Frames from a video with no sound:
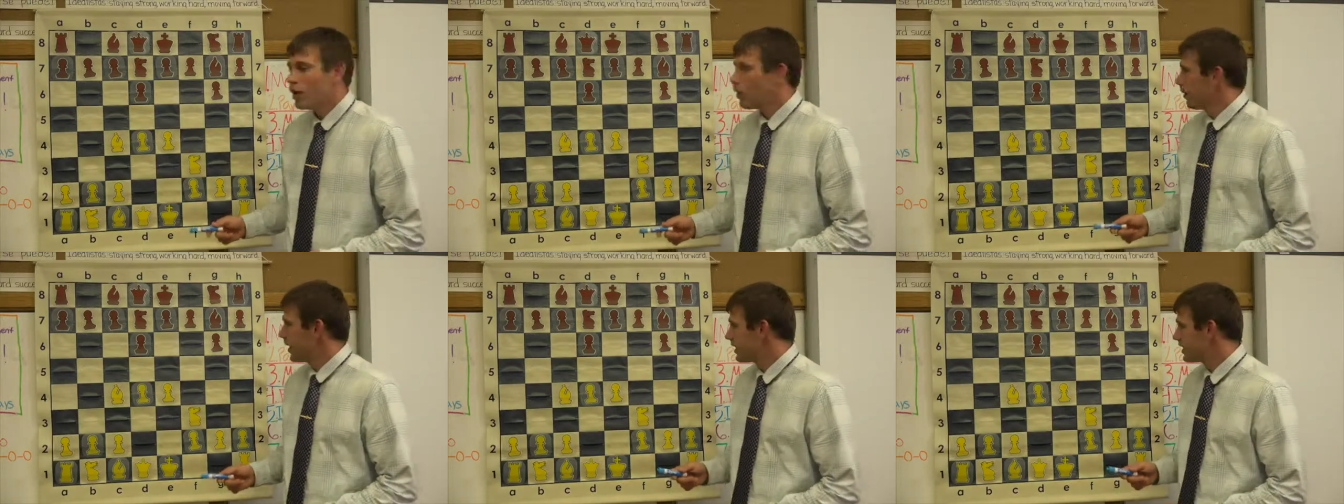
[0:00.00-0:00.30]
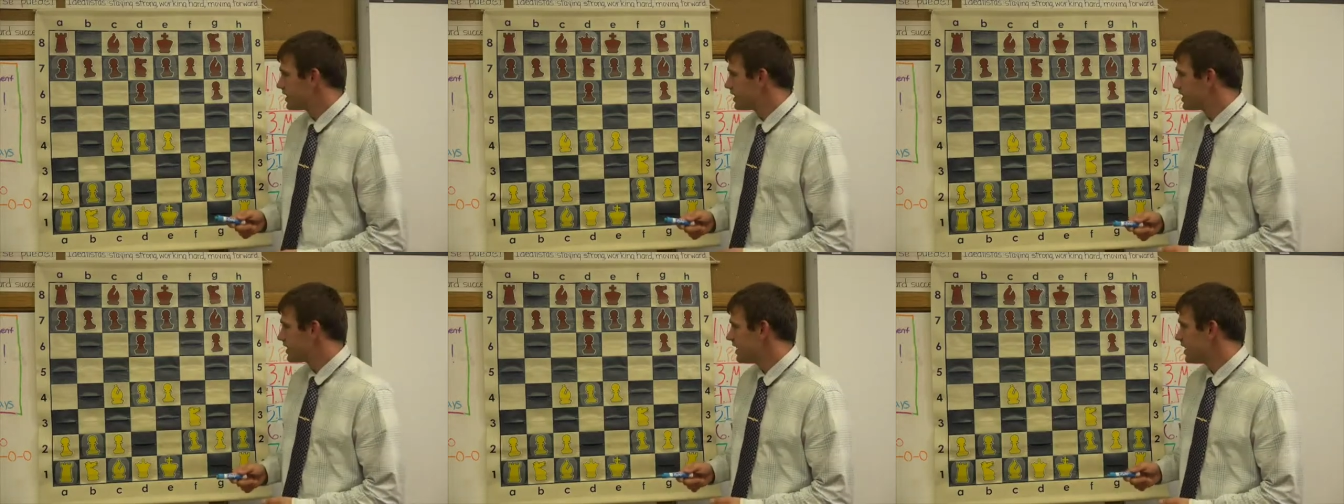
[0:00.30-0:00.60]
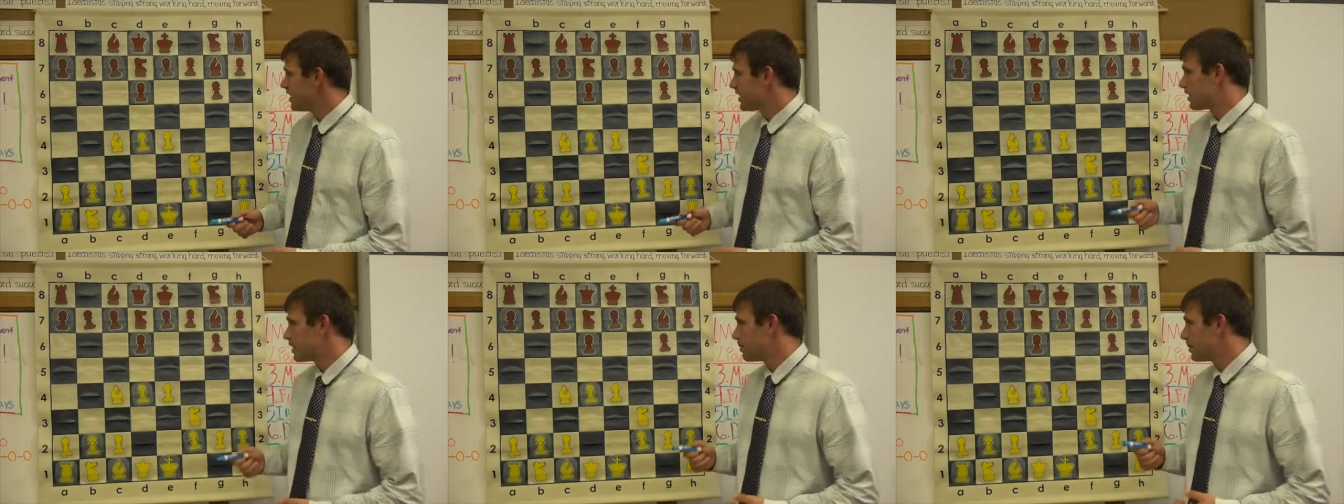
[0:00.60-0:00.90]
We had to
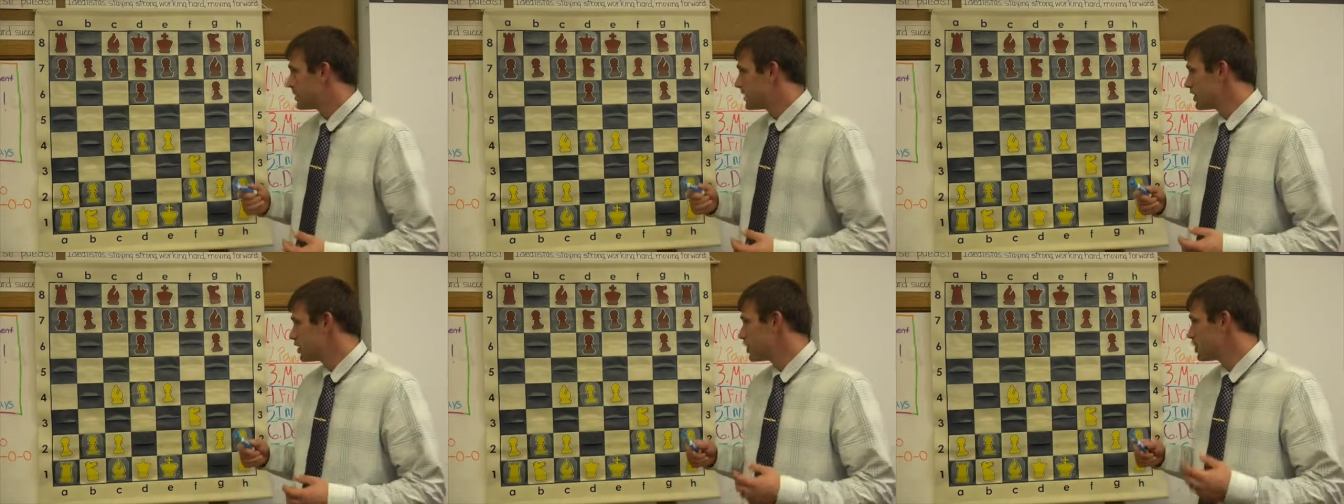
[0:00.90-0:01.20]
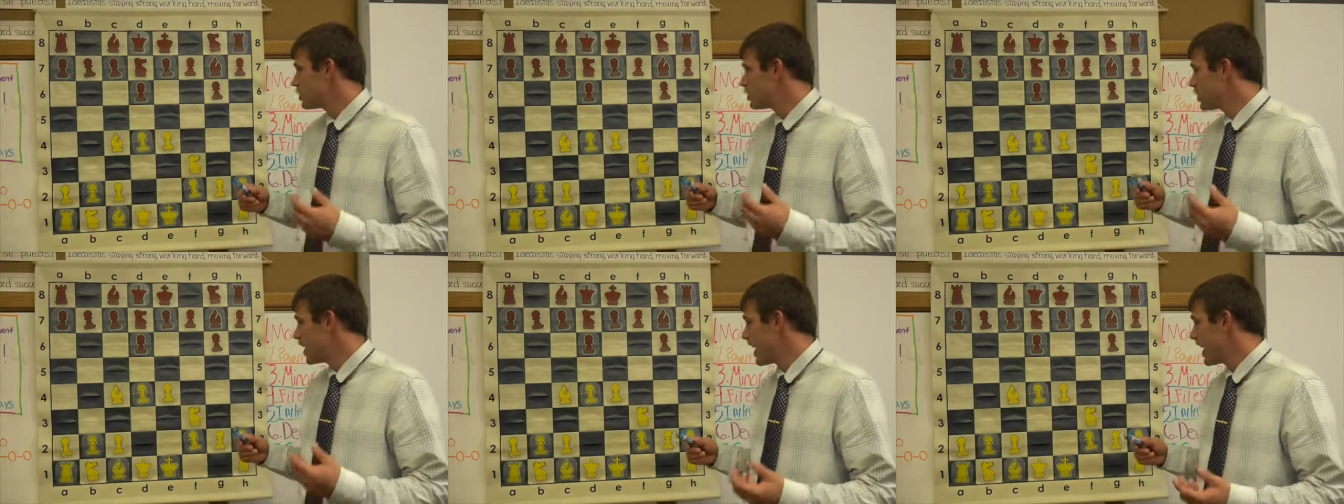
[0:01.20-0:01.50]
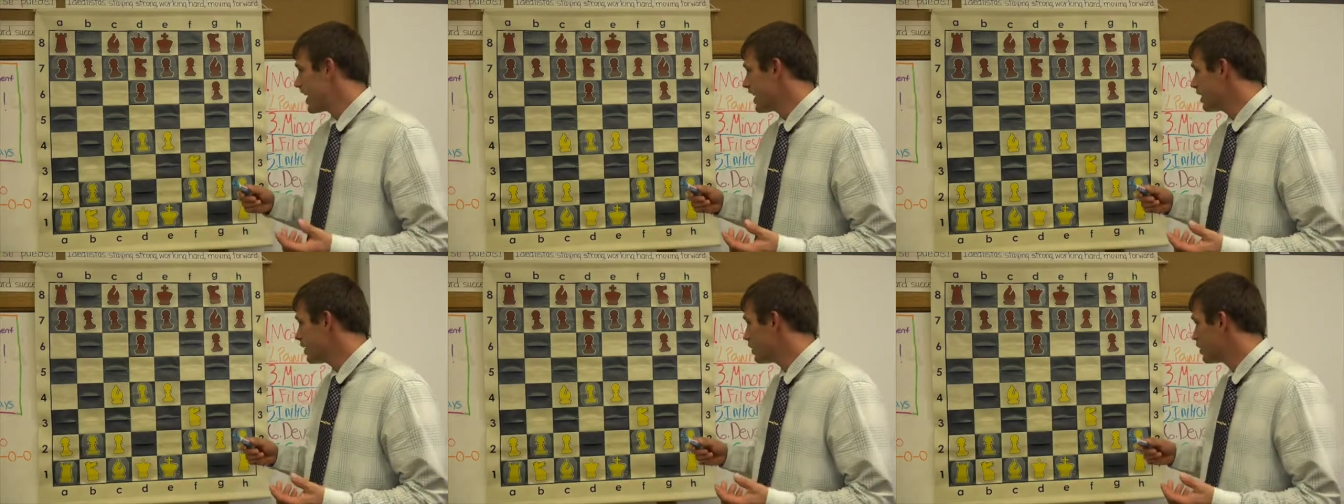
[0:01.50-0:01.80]
see that the position
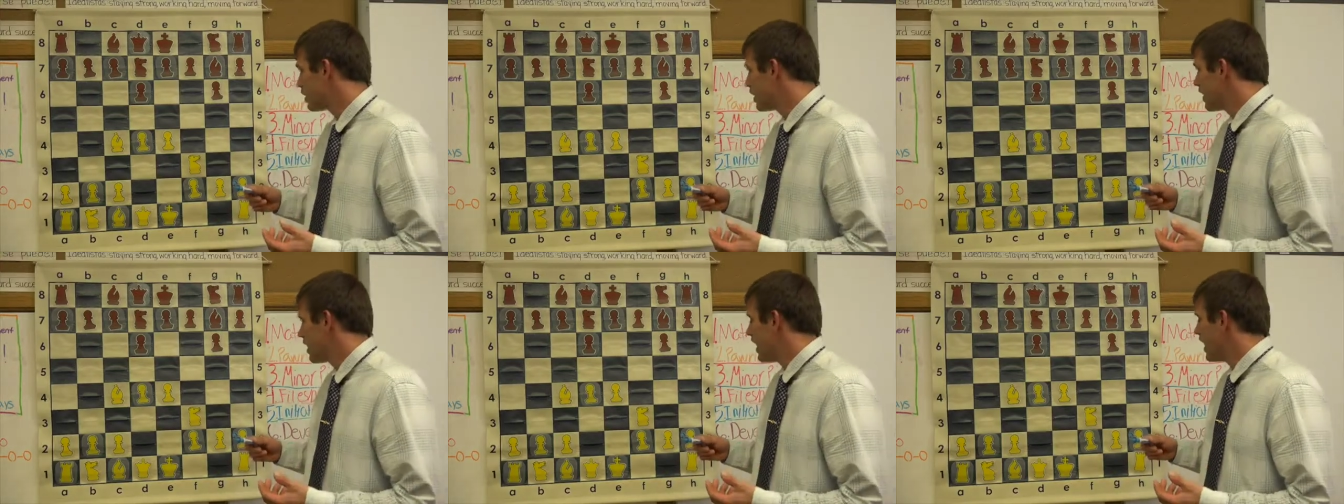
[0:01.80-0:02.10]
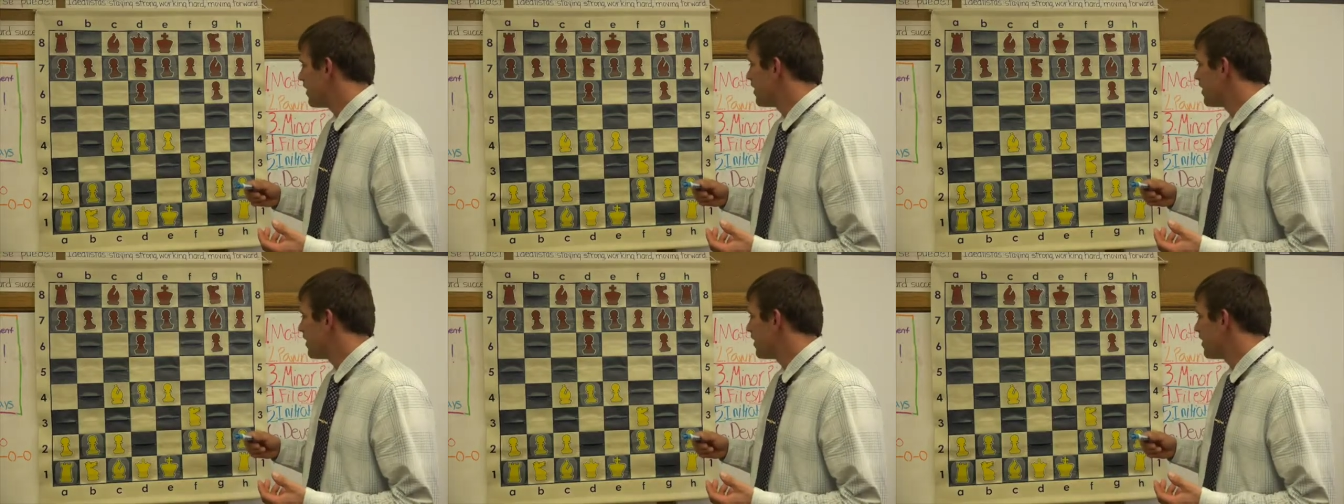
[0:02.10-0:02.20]
changed.